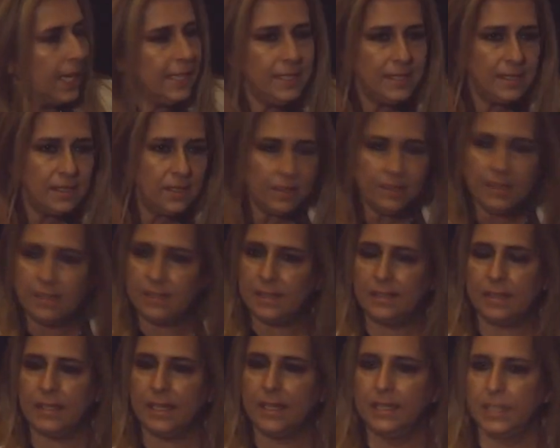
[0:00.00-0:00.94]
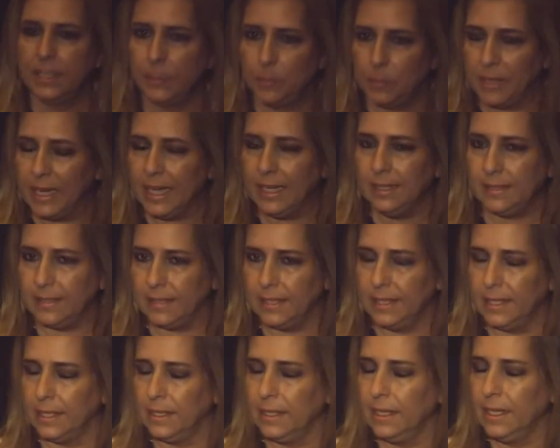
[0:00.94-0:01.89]
And it's not necessarily
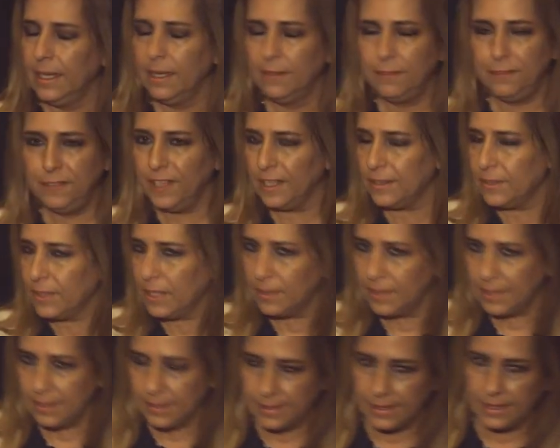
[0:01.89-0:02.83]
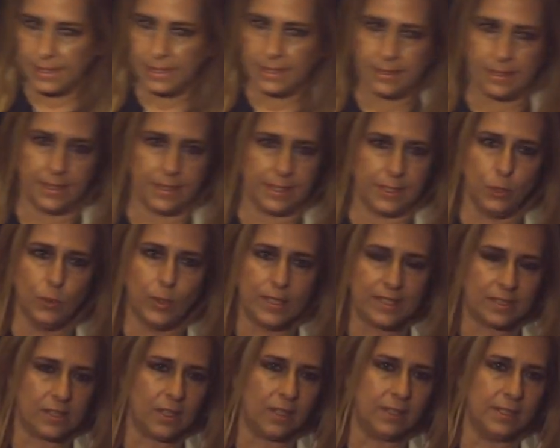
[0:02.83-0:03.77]
replacing fiat currencies like
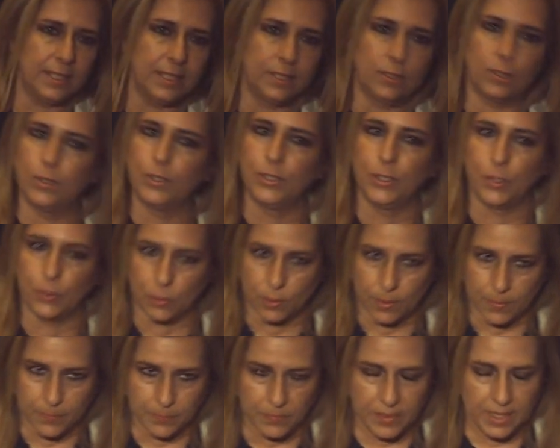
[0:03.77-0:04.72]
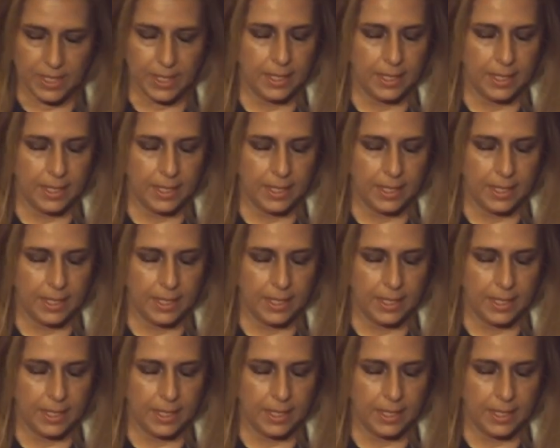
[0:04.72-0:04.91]
US dollar or euro.